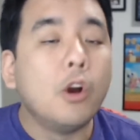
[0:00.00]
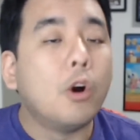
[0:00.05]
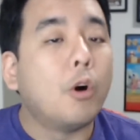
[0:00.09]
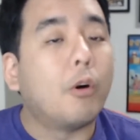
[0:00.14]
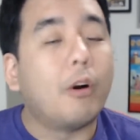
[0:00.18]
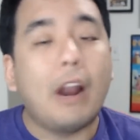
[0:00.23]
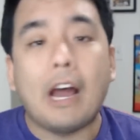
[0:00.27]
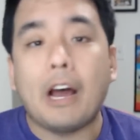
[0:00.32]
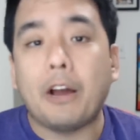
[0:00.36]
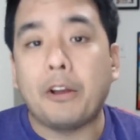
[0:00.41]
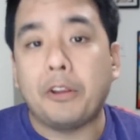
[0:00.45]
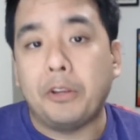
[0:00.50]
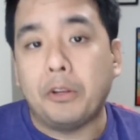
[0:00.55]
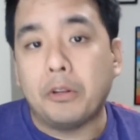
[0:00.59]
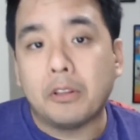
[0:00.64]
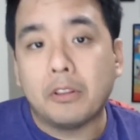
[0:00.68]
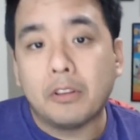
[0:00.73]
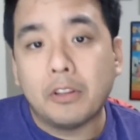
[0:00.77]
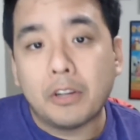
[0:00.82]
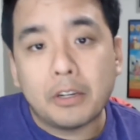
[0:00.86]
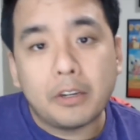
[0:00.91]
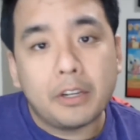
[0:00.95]
or how you
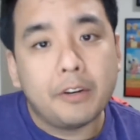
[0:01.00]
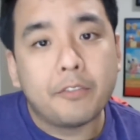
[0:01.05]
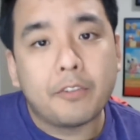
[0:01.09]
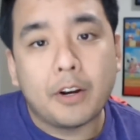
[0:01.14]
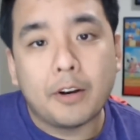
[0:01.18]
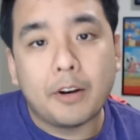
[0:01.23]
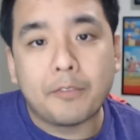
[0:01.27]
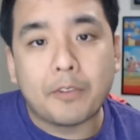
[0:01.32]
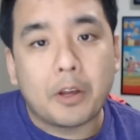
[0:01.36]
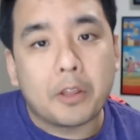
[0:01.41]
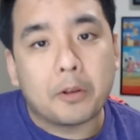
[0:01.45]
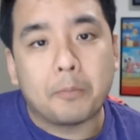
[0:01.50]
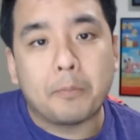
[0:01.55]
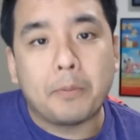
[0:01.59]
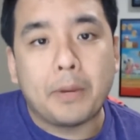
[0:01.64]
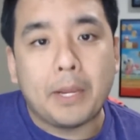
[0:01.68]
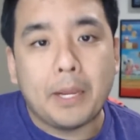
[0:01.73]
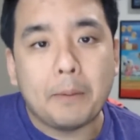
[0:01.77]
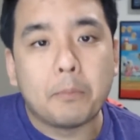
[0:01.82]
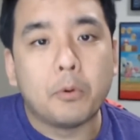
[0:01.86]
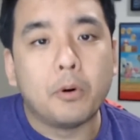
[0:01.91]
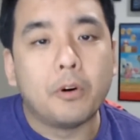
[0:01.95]
look in front of other
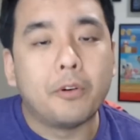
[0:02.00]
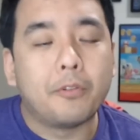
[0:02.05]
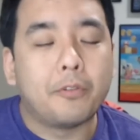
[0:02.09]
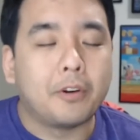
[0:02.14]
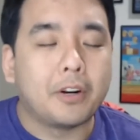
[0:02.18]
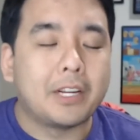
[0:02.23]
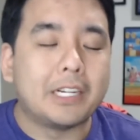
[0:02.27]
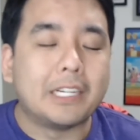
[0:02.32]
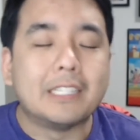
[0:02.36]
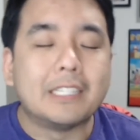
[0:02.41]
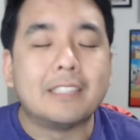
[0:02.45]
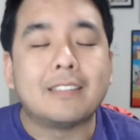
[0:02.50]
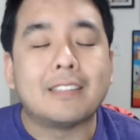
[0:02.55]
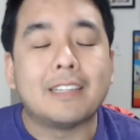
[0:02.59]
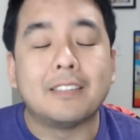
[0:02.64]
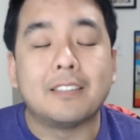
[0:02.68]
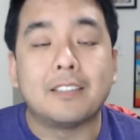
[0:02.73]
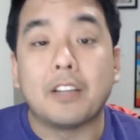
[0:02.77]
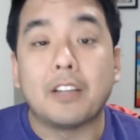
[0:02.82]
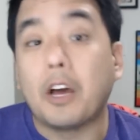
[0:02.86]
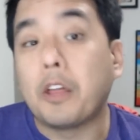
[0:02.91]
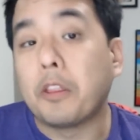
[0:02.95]
people, if we're gonna extend
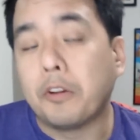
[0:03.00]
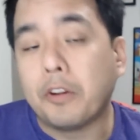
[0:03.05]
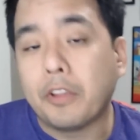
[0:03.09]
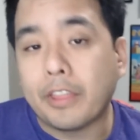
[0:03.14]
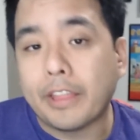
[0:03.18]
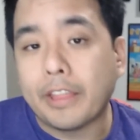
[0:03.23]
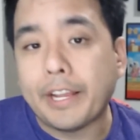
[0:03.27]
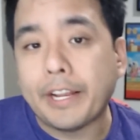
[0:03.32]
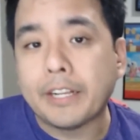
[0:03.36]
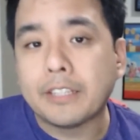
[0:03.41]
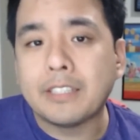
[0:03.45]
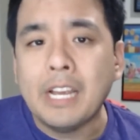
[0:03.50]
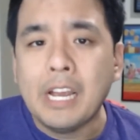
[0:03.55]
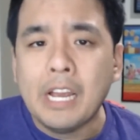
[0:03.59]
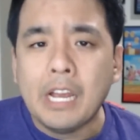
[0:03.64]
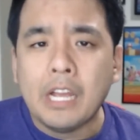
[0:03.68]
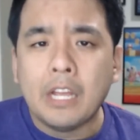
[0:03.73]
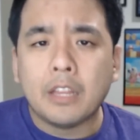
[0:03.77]
this to other things,